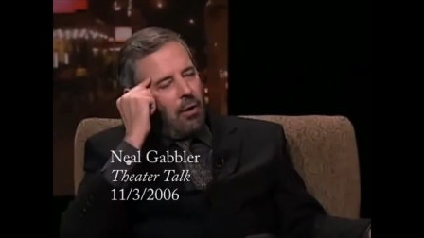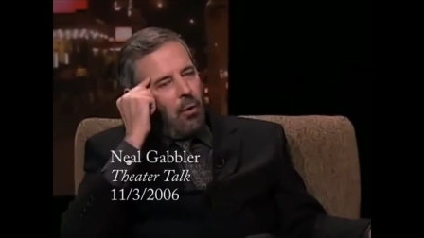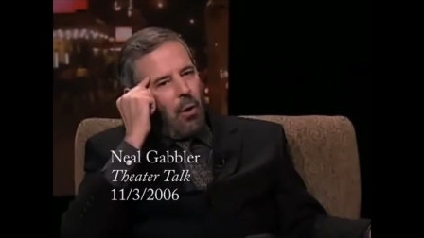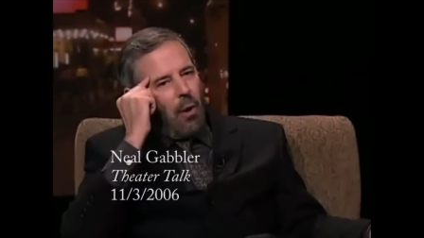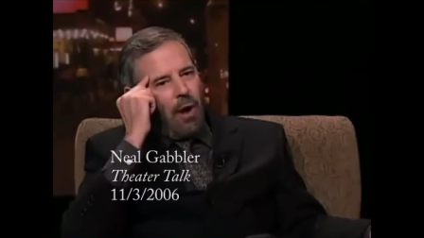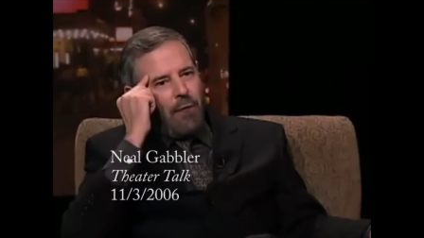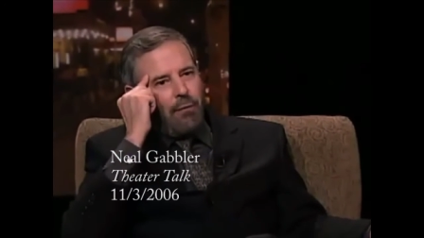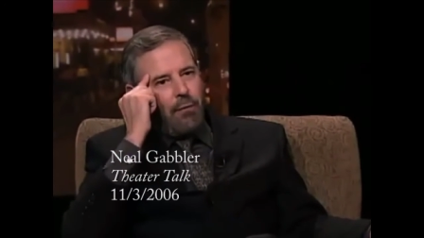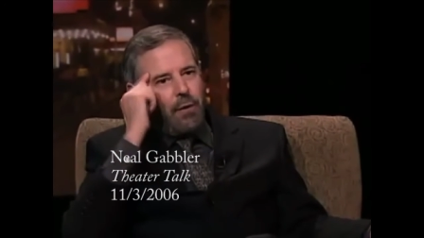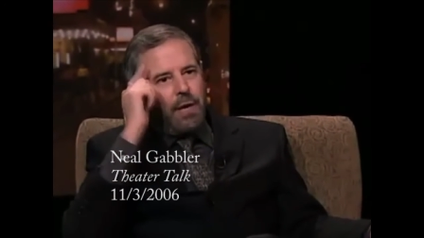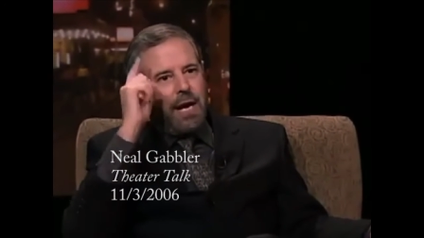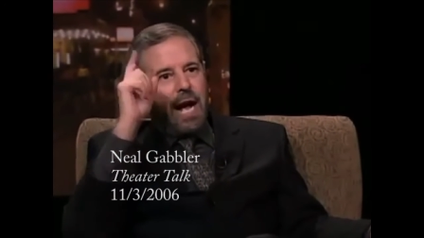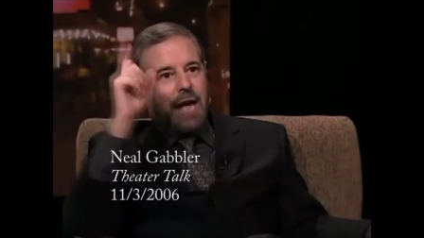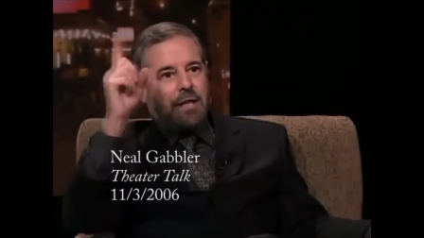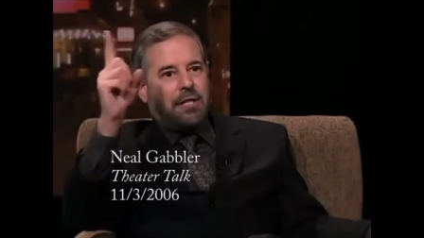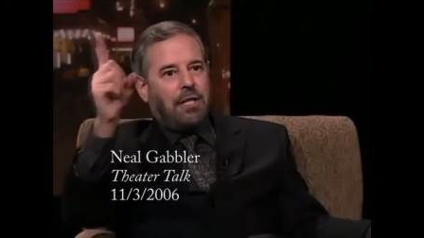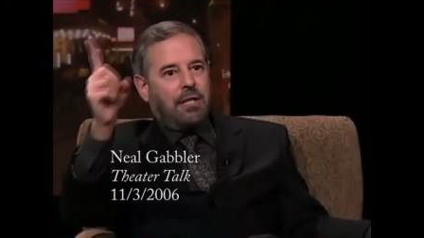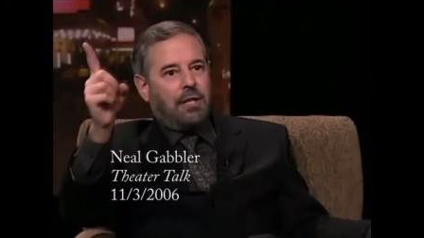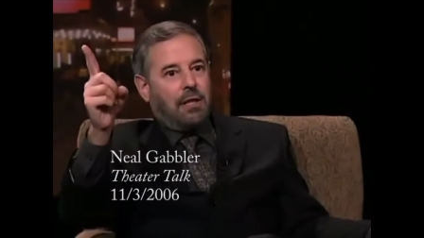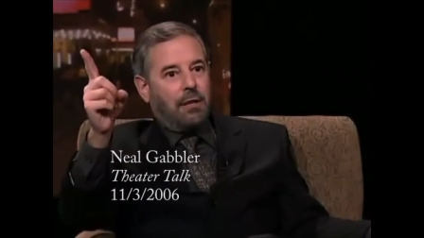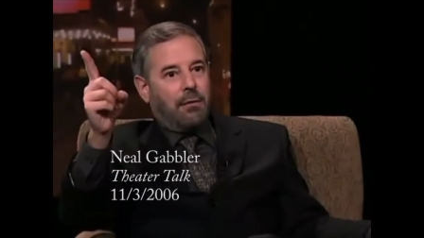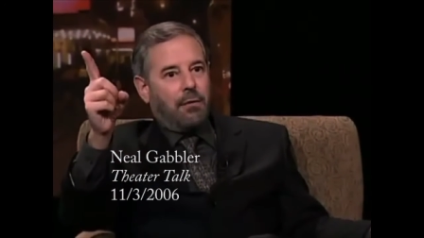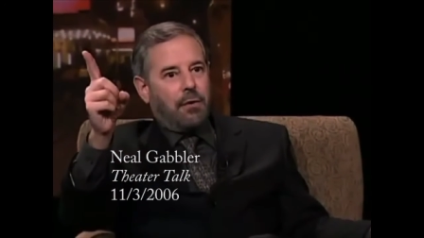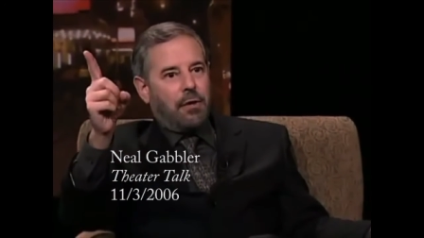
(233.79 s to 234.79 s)
oh, I forgot
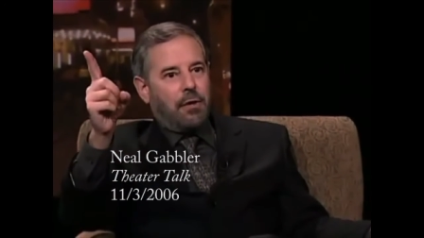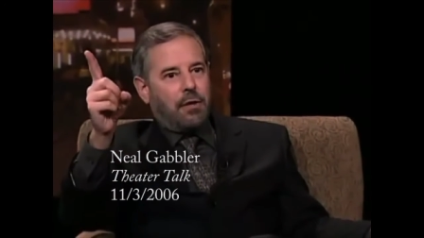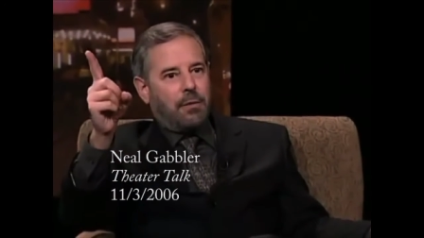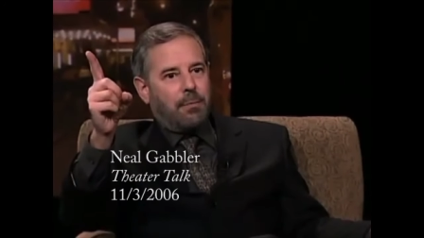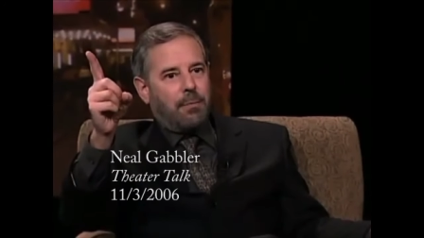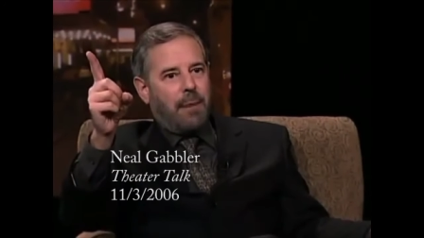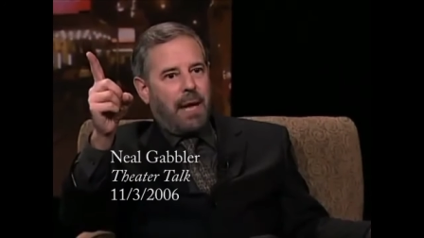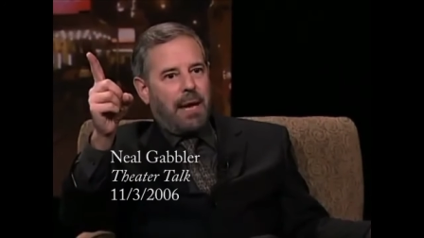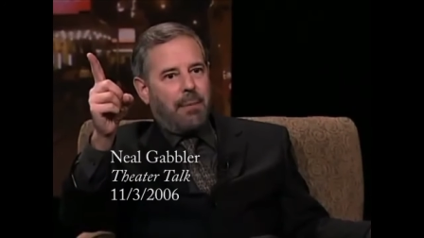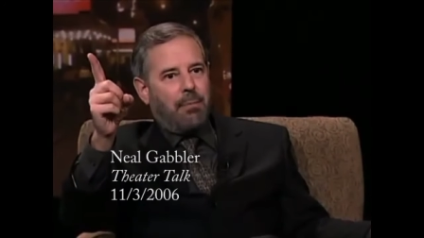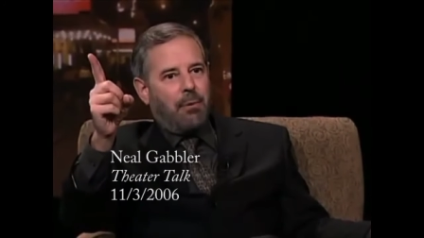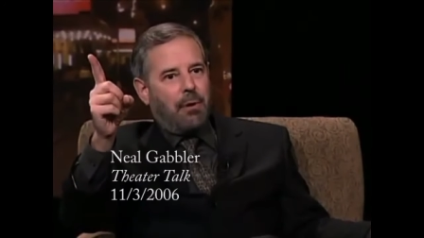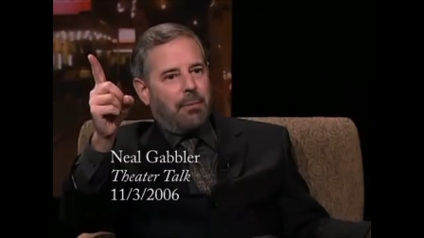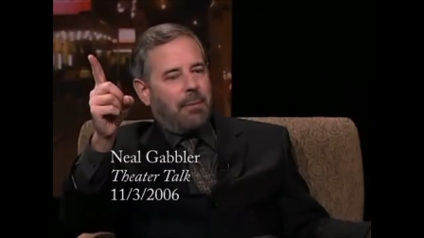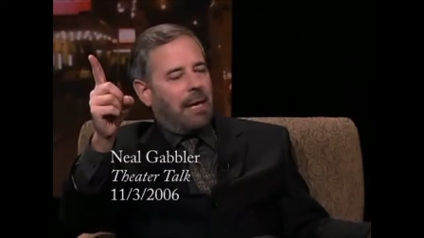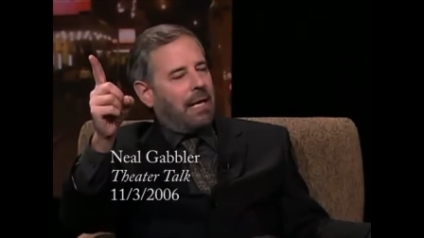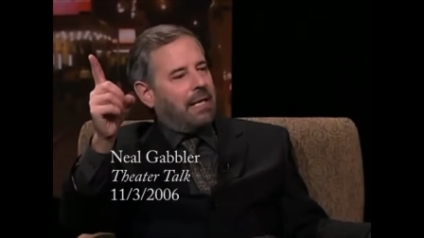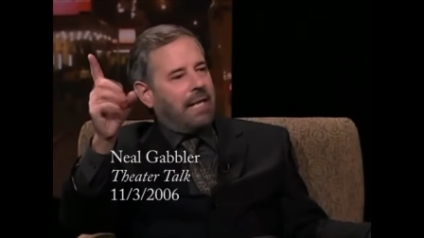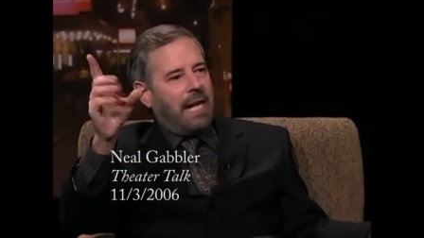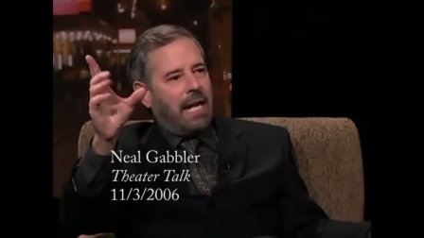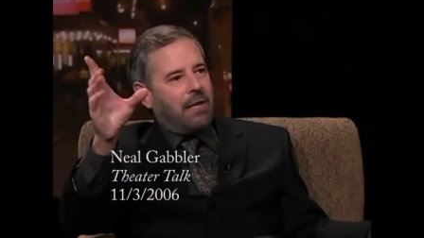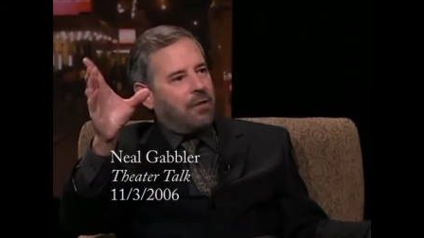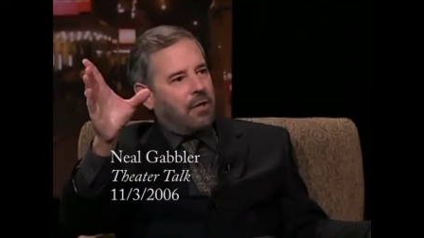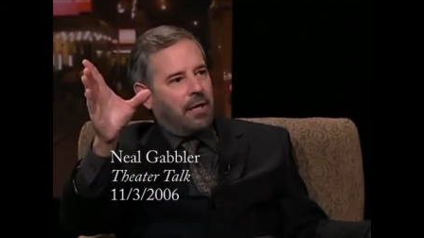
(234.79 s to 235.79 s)
to deliver this paper and
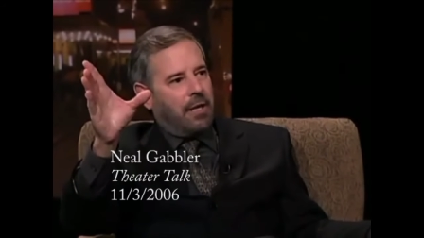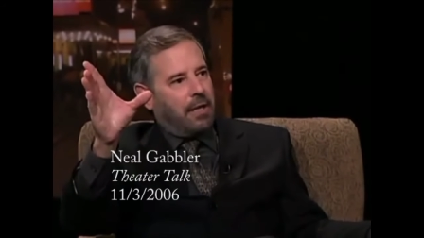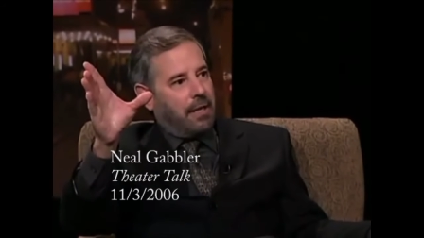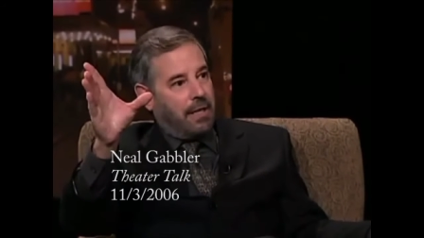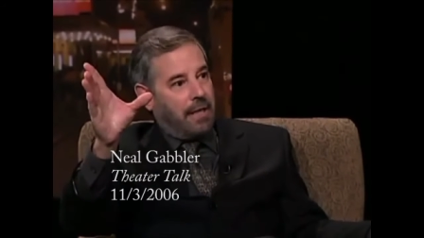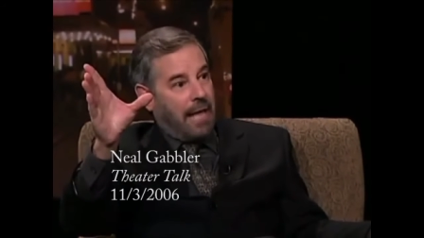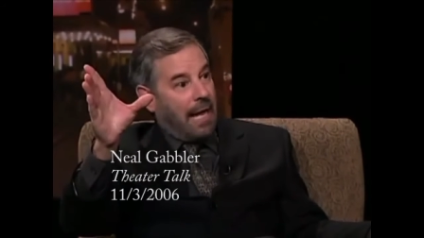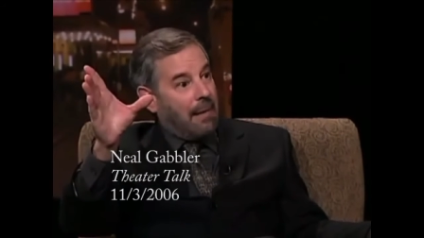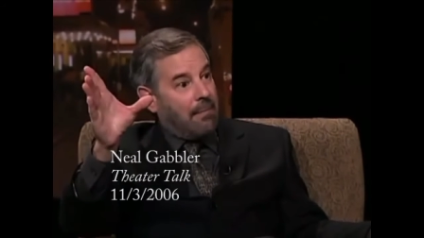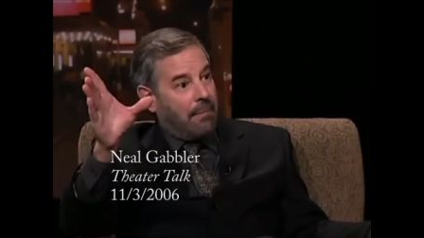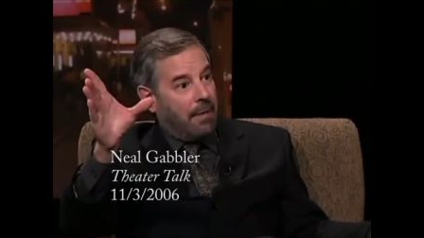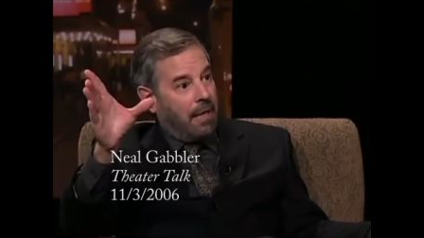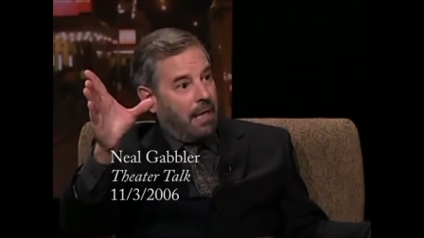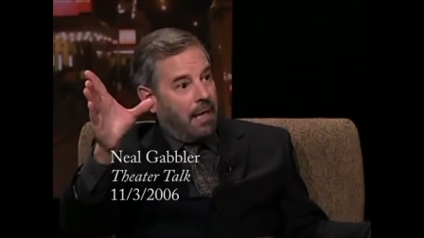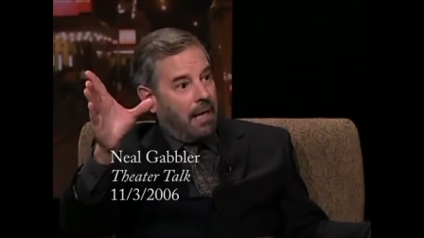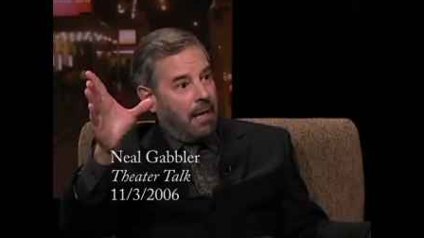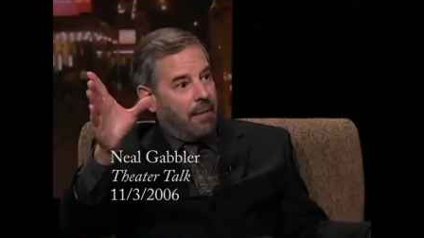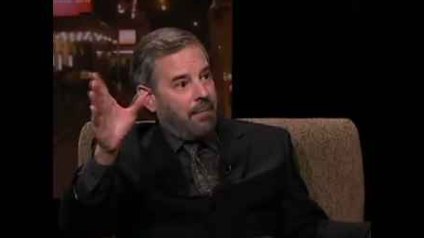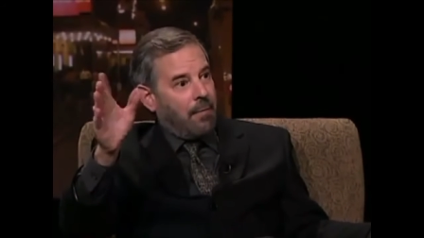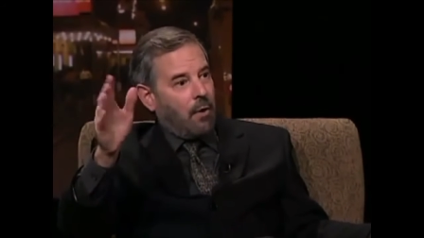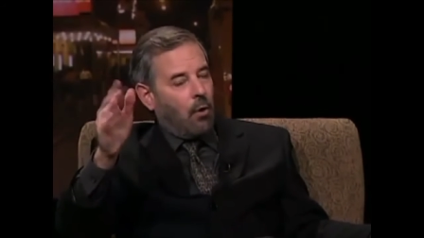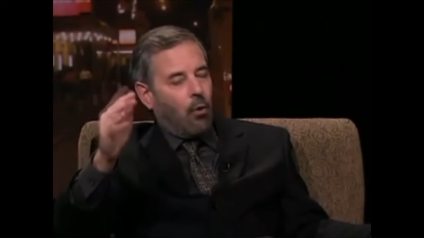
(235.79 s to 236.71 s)
my dad's going to get me.